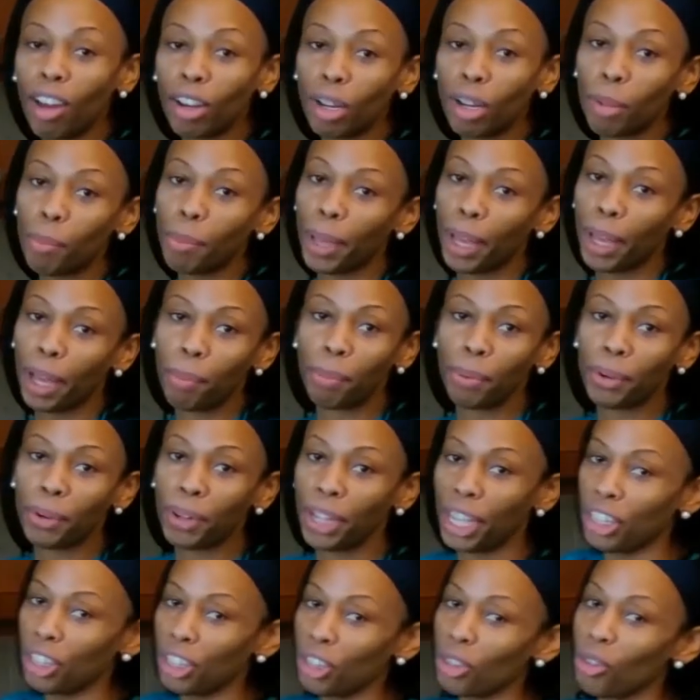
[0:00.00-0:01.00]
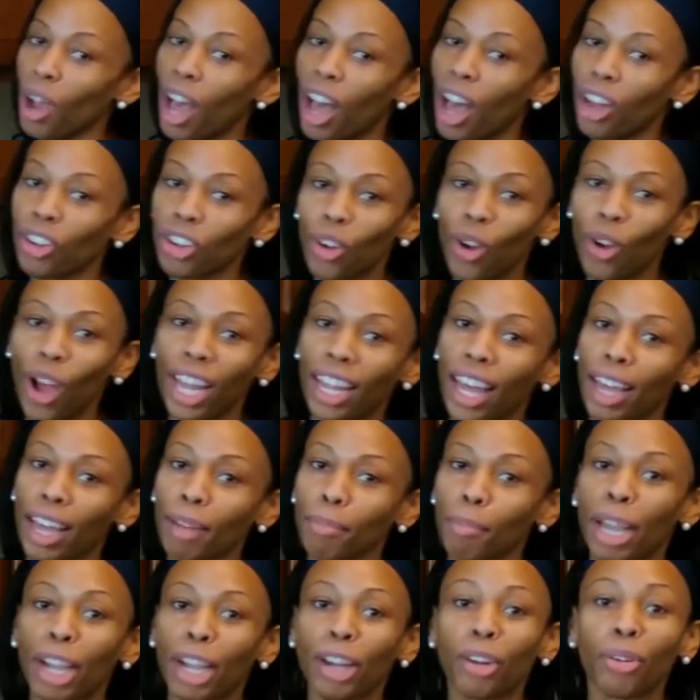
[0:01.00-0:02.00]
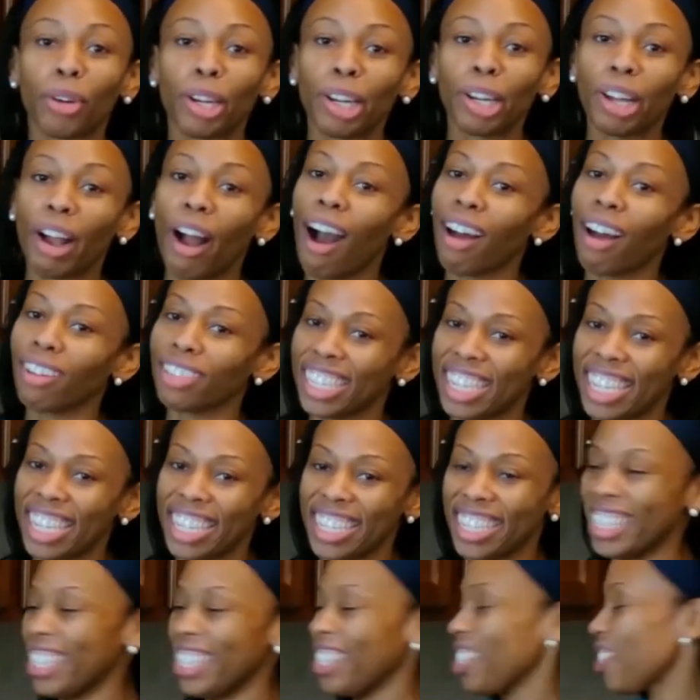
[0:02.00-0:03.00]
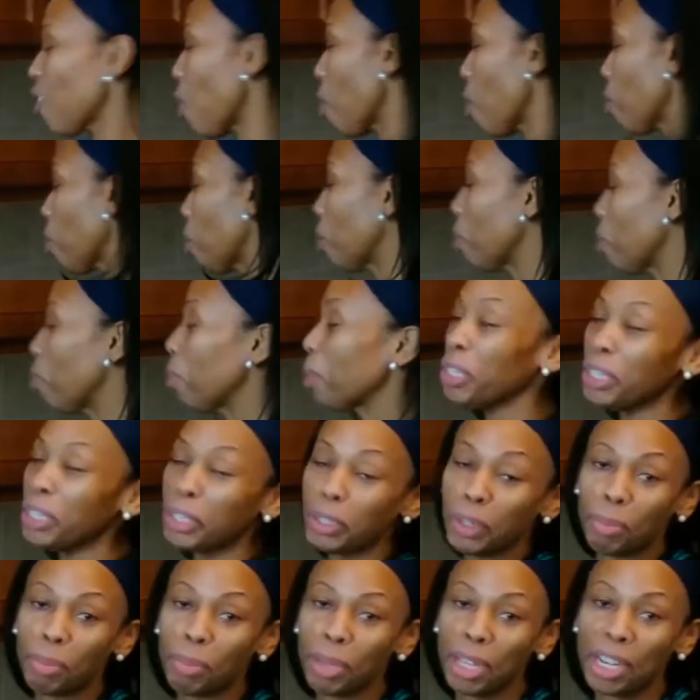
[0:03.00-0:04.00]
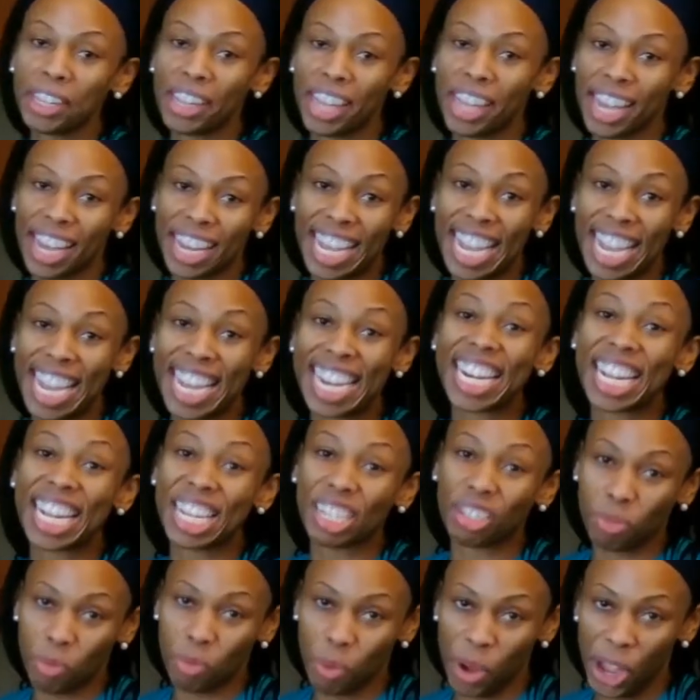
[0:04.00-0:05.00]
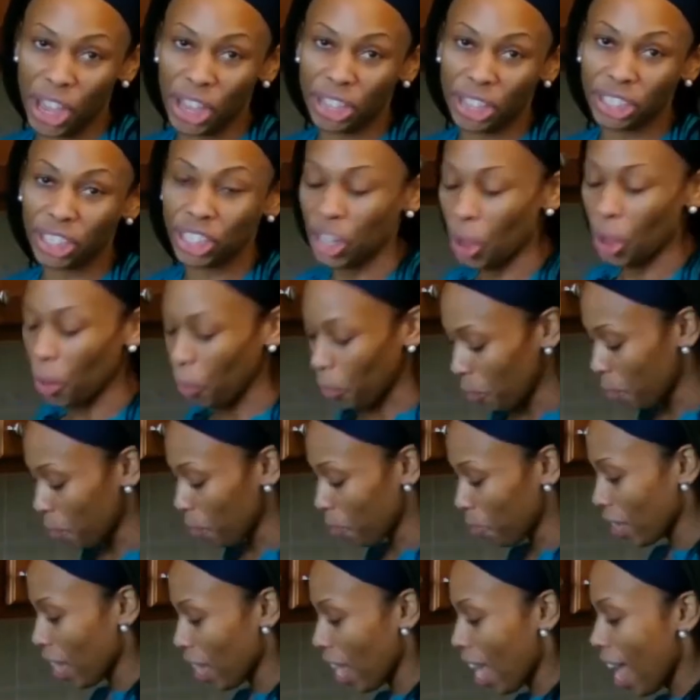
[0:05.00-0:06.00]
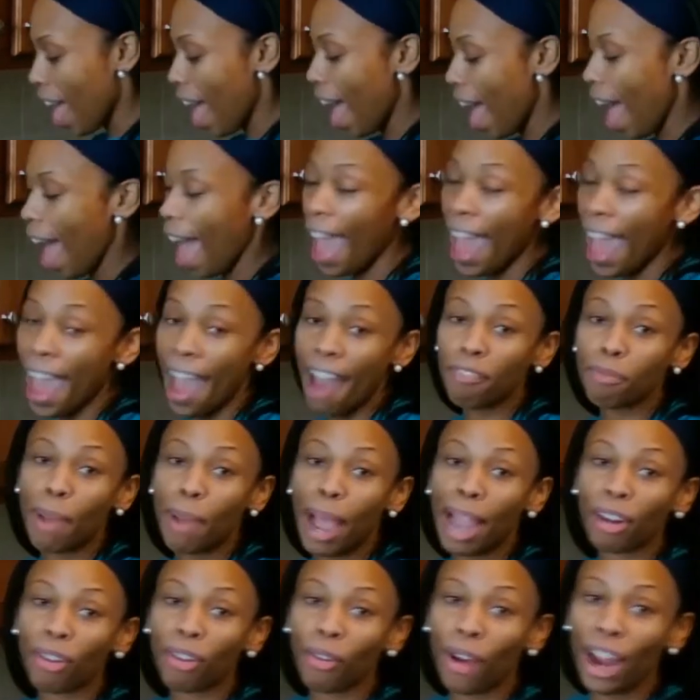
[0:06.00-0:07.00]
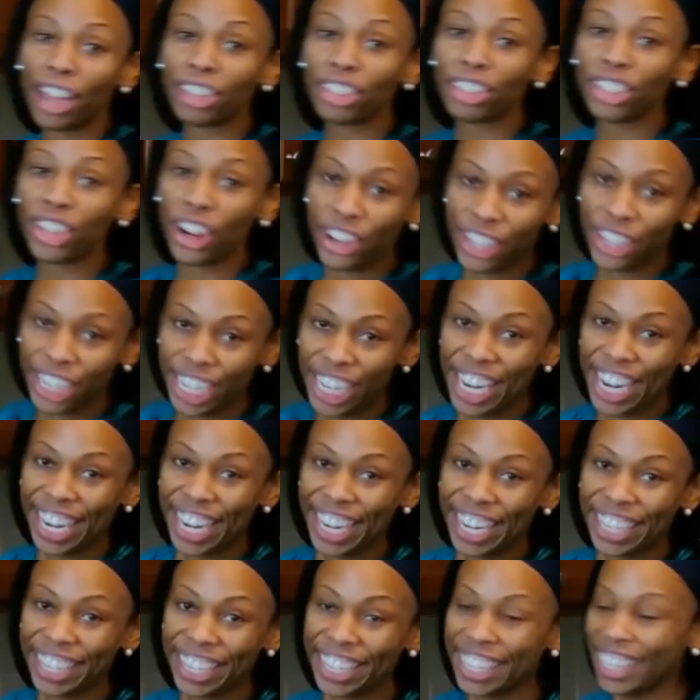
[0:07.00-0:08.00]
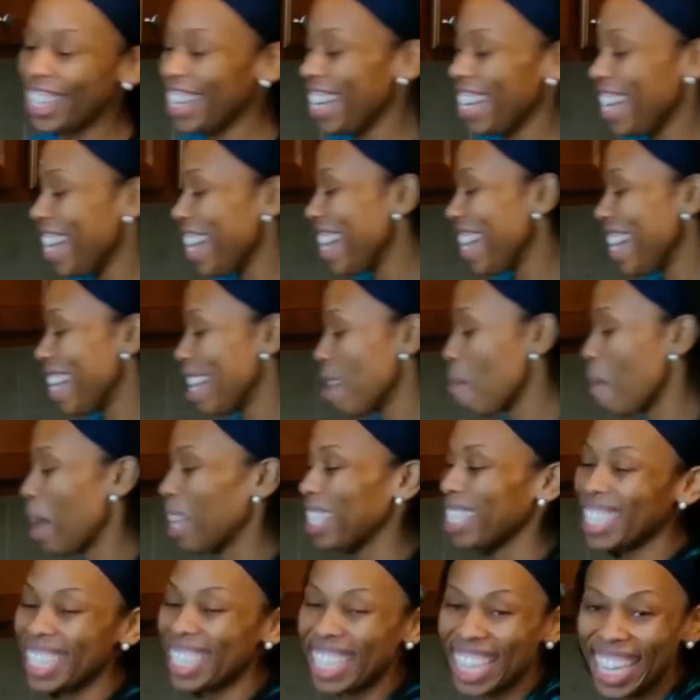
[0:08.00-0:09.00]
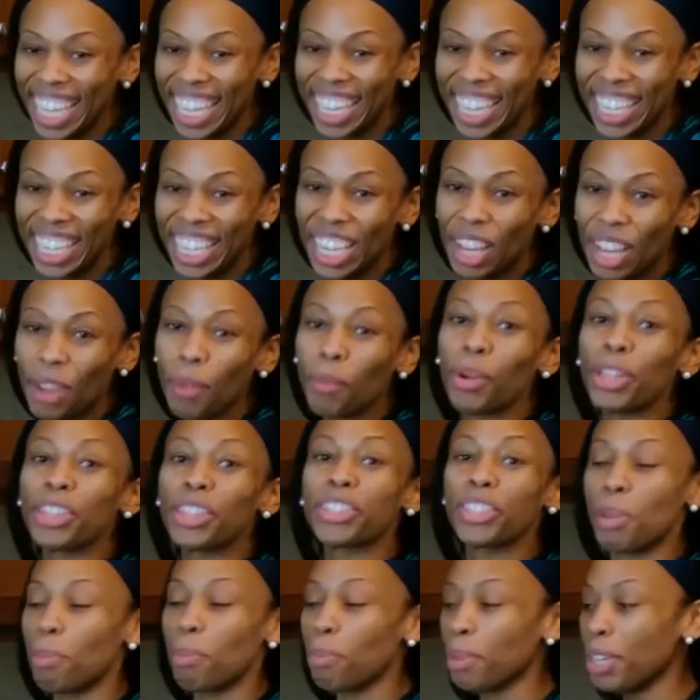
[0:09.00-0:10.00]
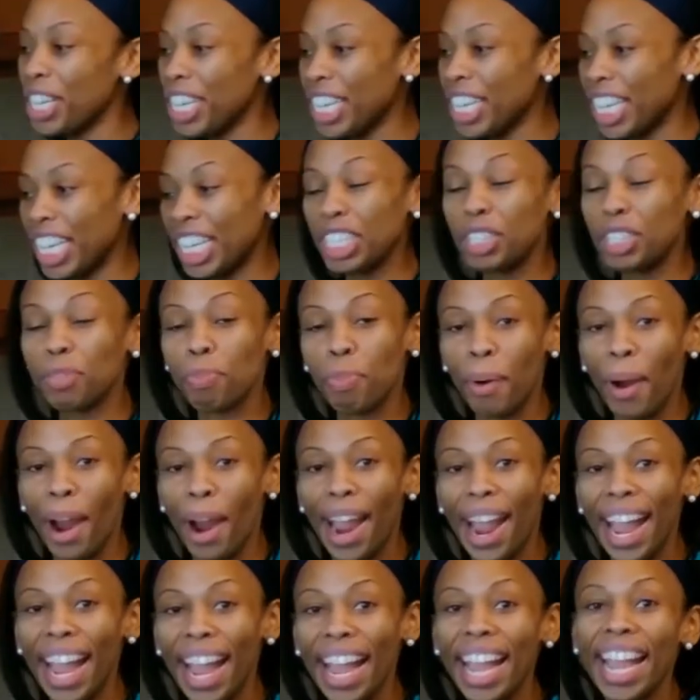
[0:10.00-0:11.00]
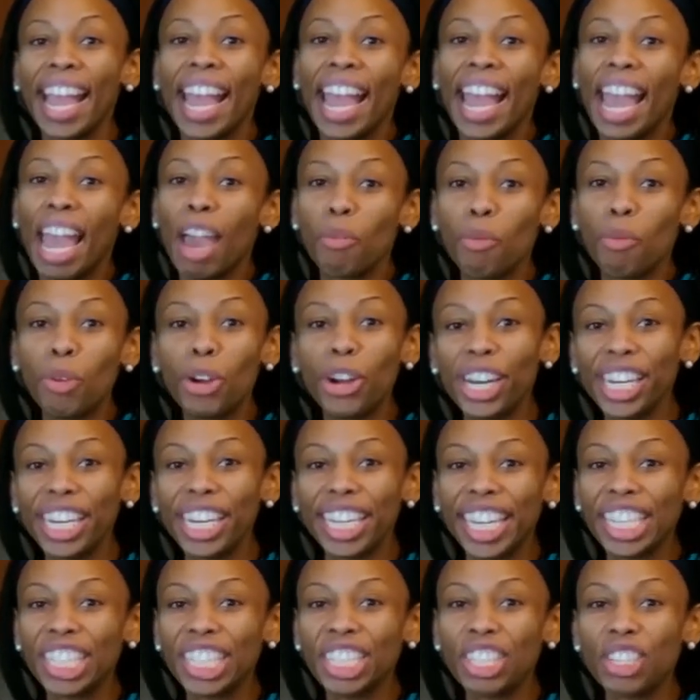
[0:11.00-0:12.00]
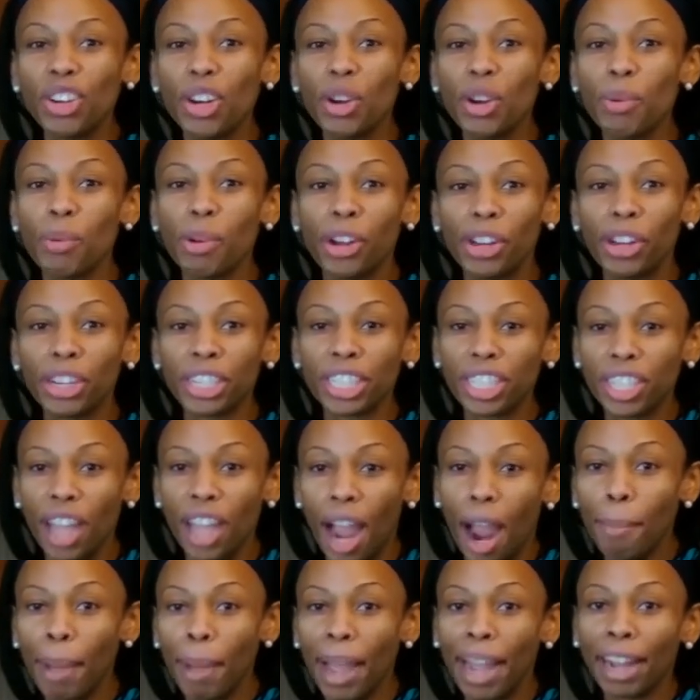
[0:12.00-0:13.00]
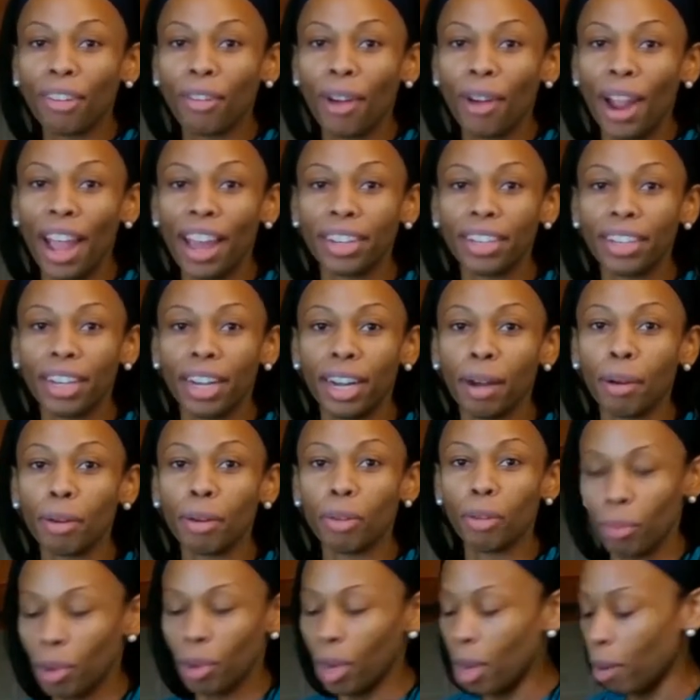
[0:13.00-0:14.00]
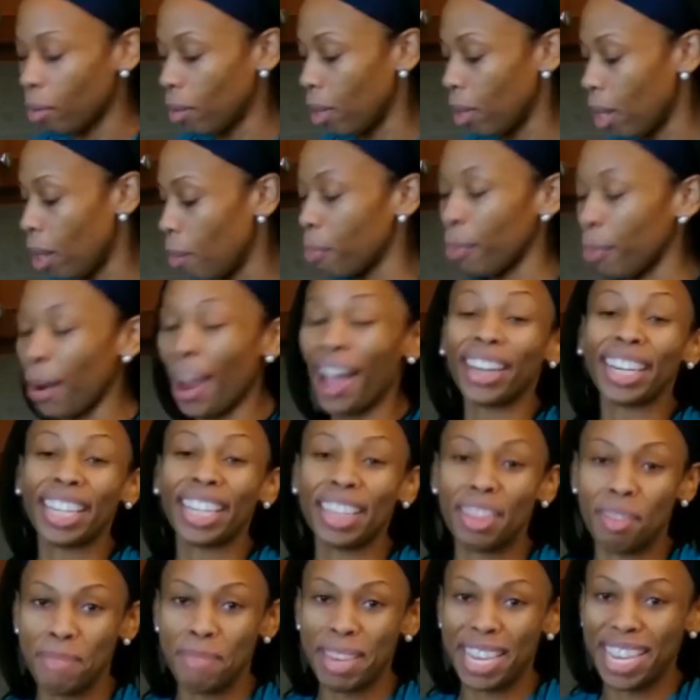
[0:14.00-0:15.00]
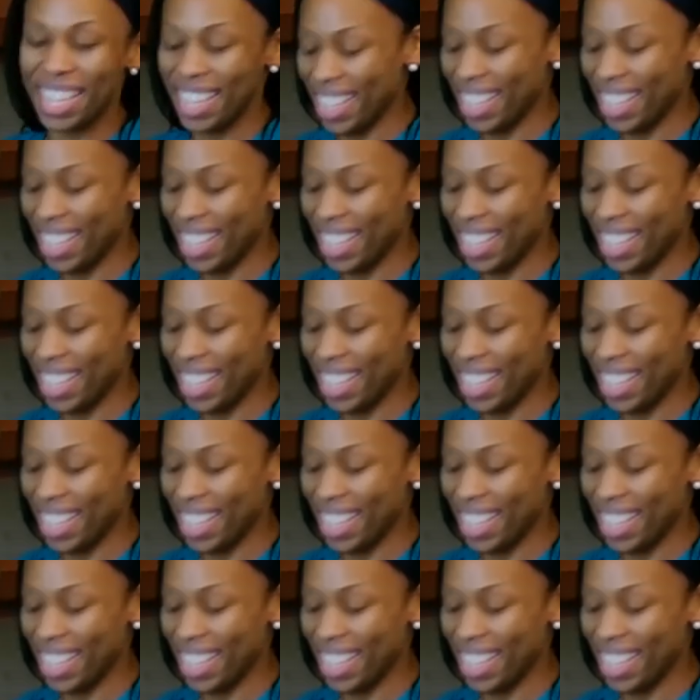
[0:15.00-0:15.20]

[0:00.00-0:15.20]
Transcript: and pepper. And you all know I like my Creole seasoning, so I'm going to put a little bit of that in it as well. So I have my ground turkey here in my skillet with some cooking spray, and we're going to get to it. We're going to start by browning the meat.